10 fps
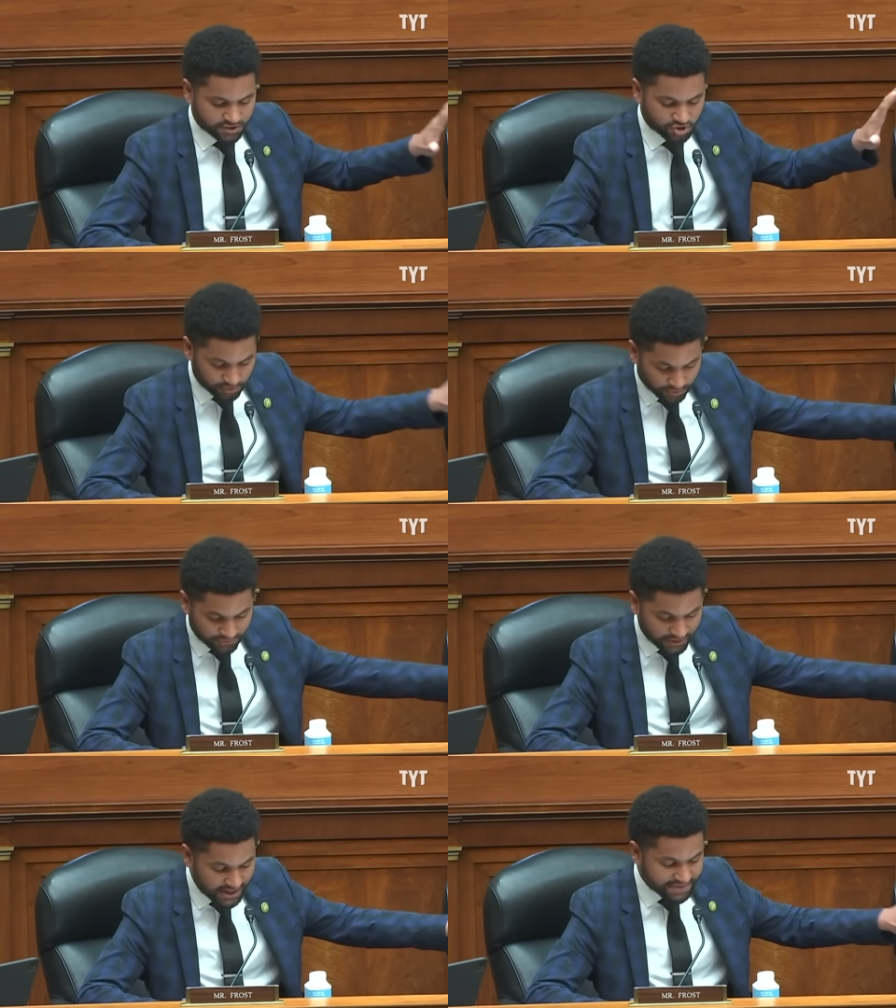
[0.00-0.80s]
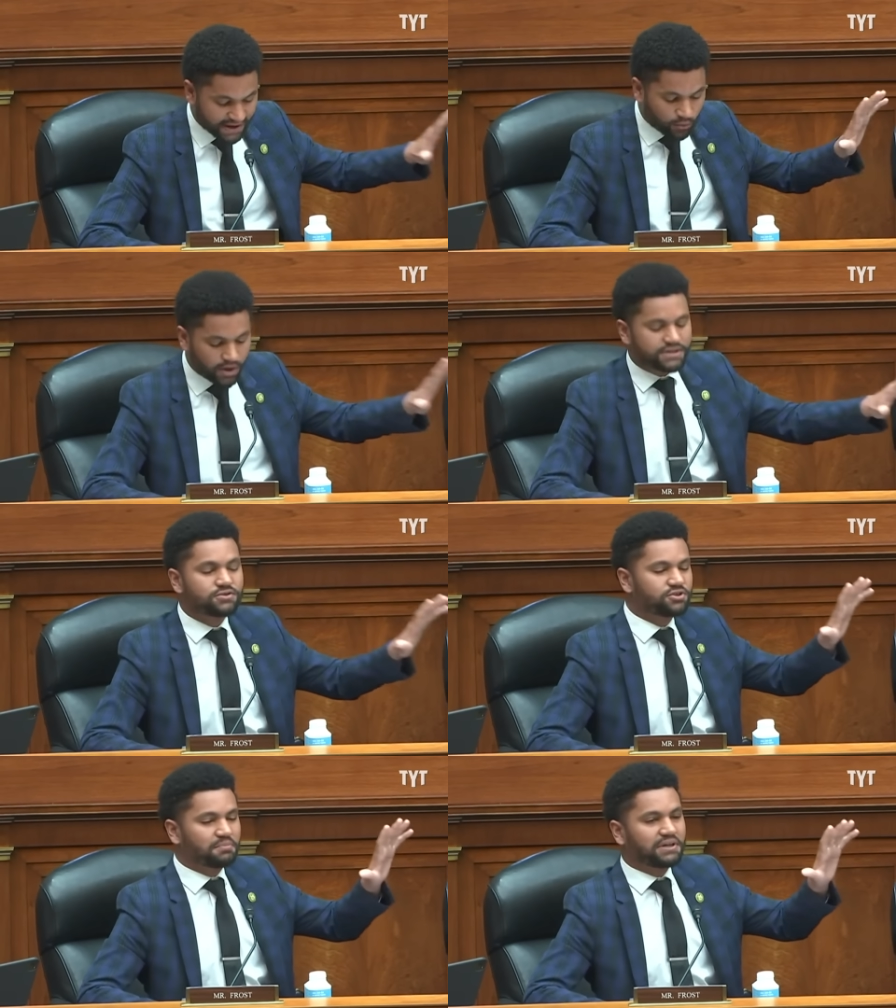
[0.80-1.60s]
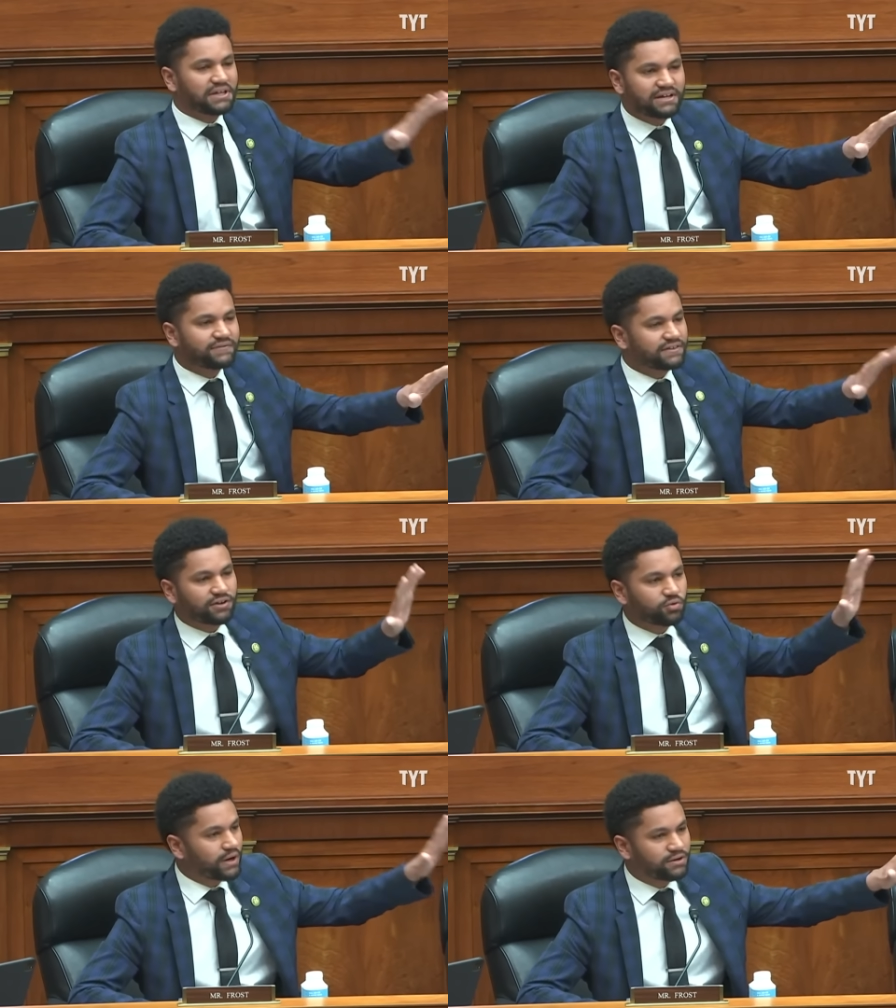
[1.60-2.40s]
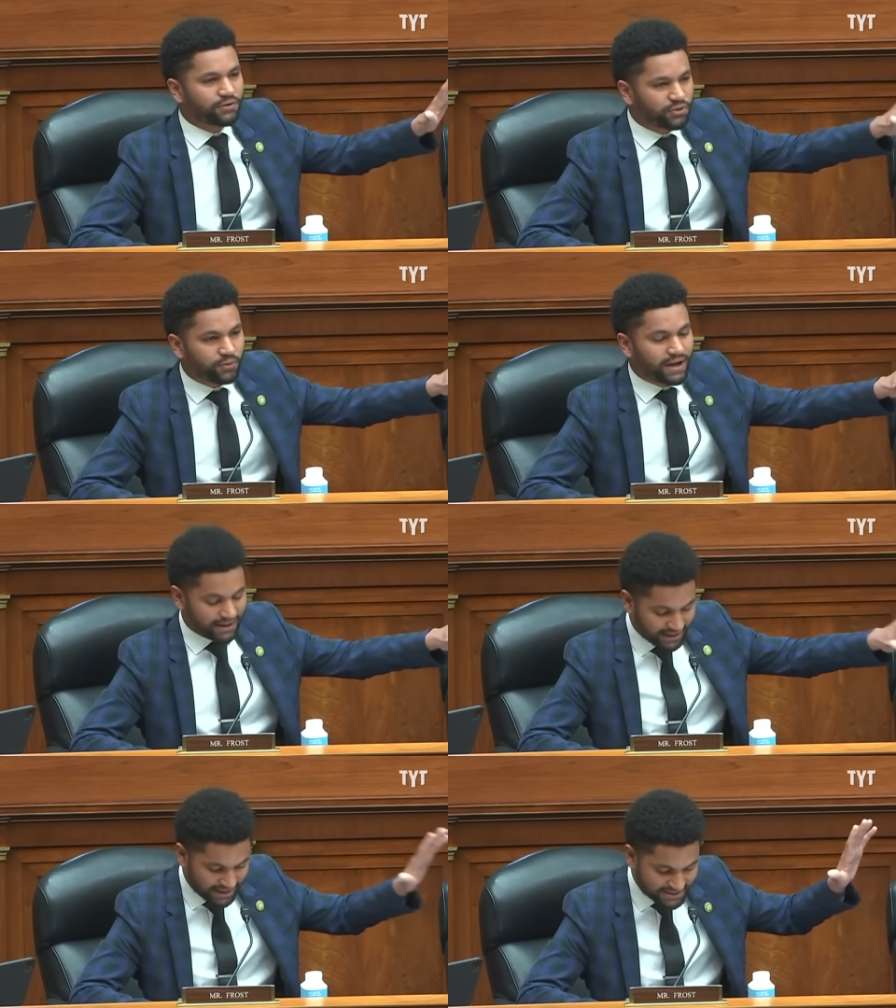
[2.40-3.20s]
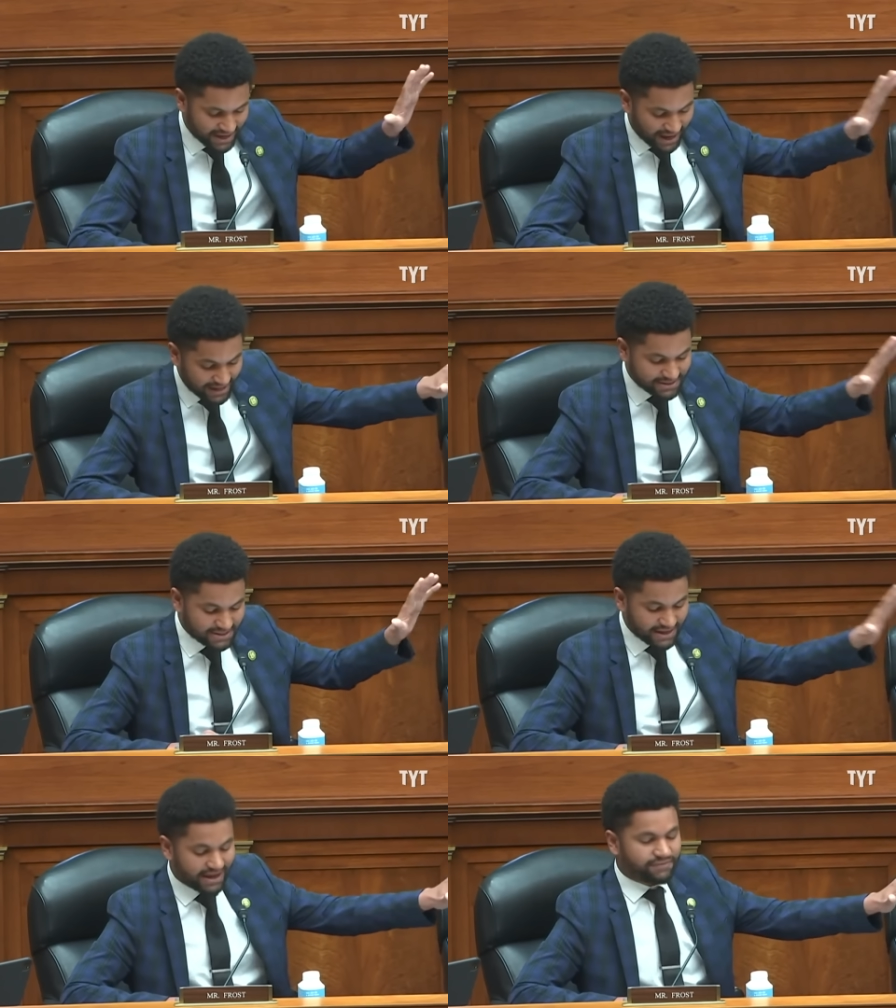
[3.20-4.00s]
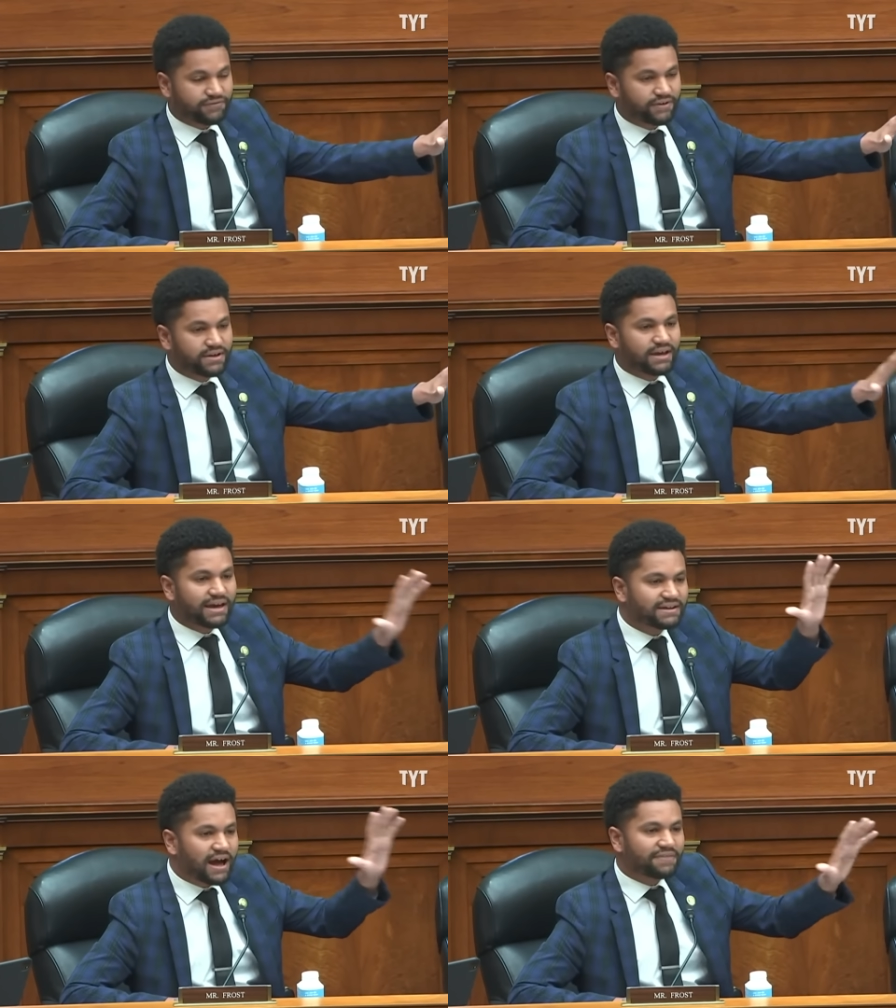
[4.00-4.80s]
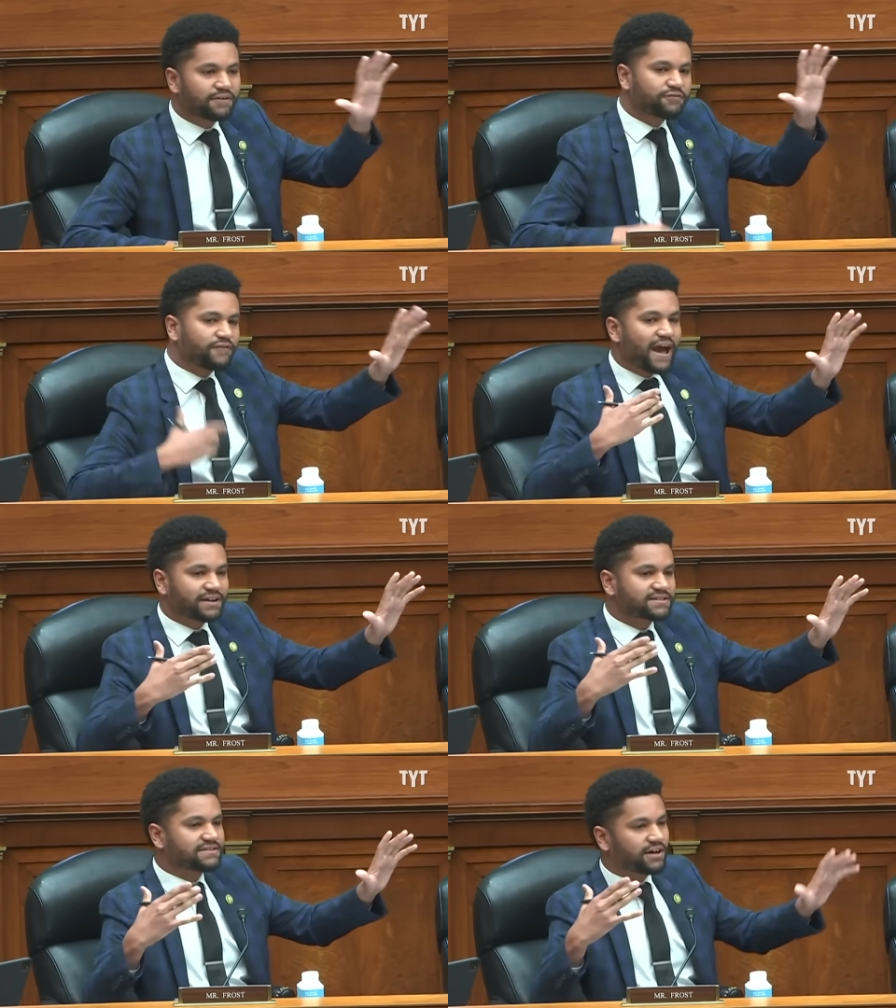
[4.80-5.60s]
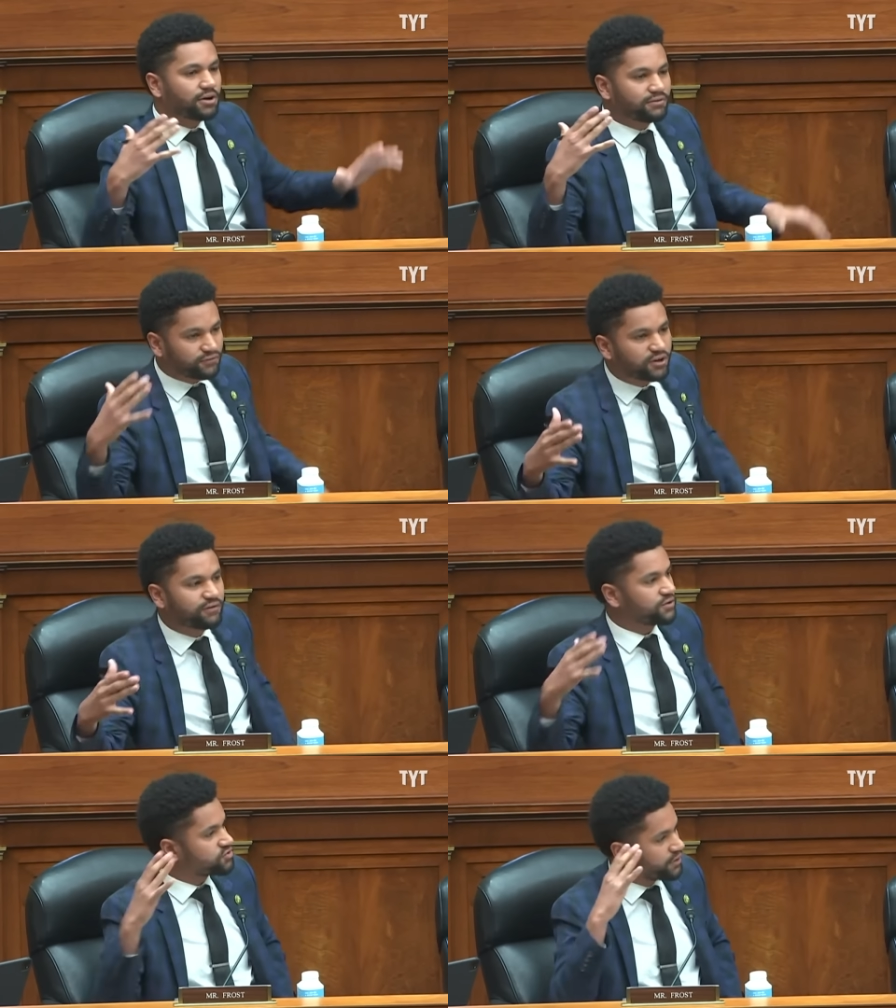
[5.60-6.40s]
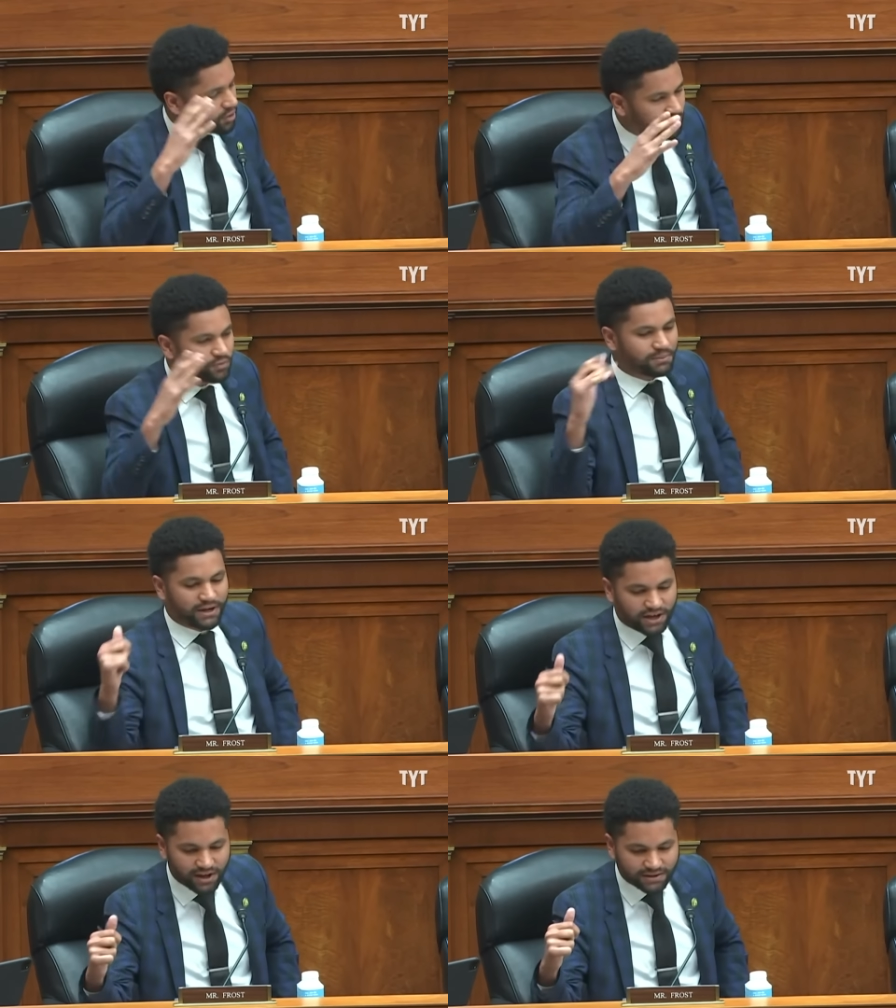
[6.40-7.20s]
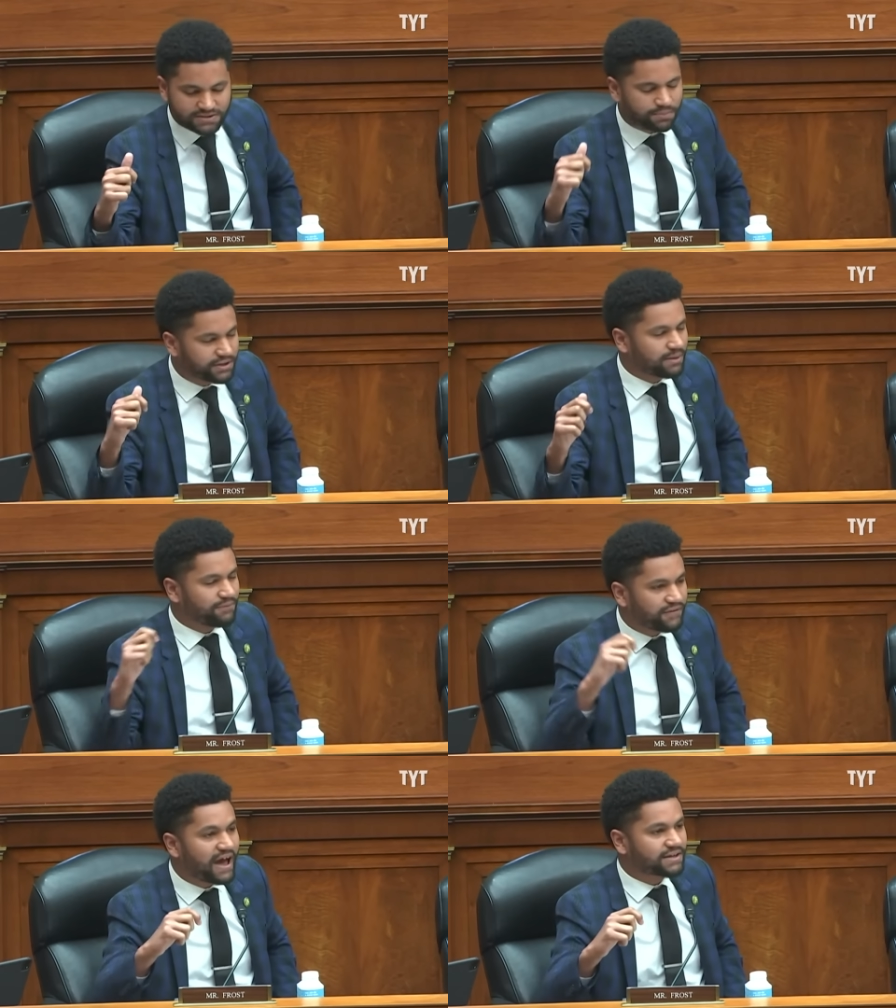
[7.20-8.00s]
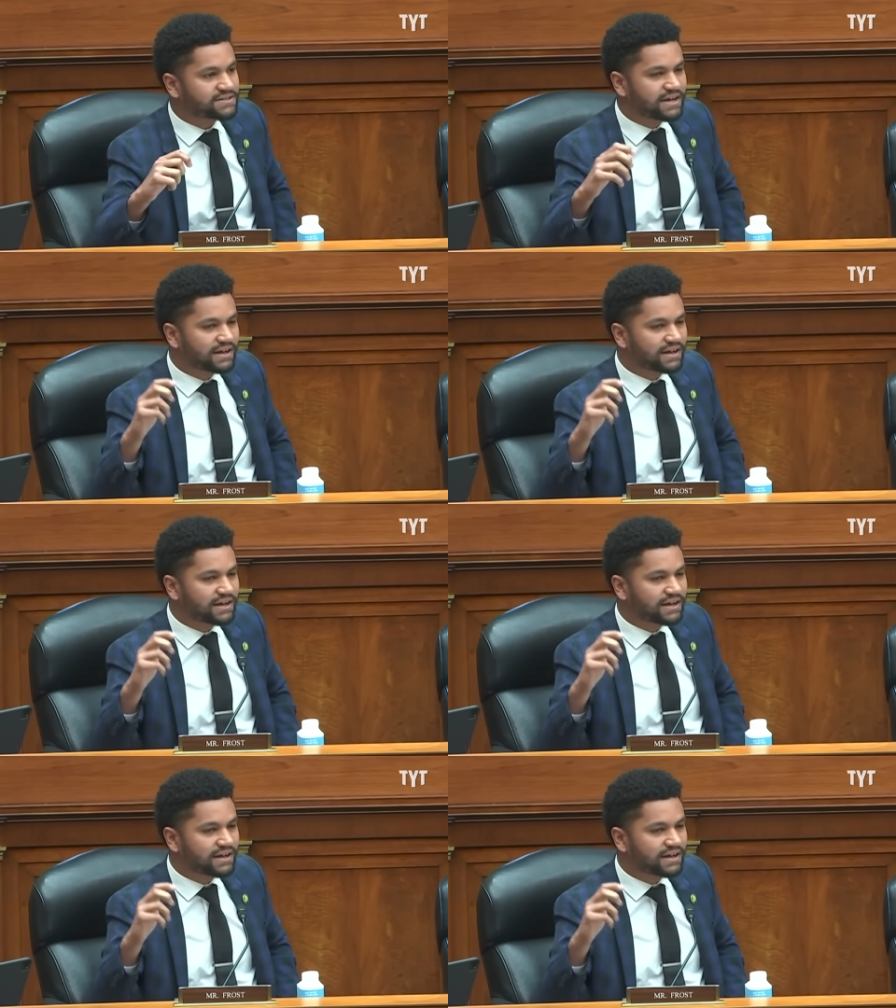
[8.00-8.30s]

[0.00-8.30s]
the truth. They want you to believe that the greater threat is the A T F, and not the facts that are in front of us. We heard one of my colleagues bring up facts.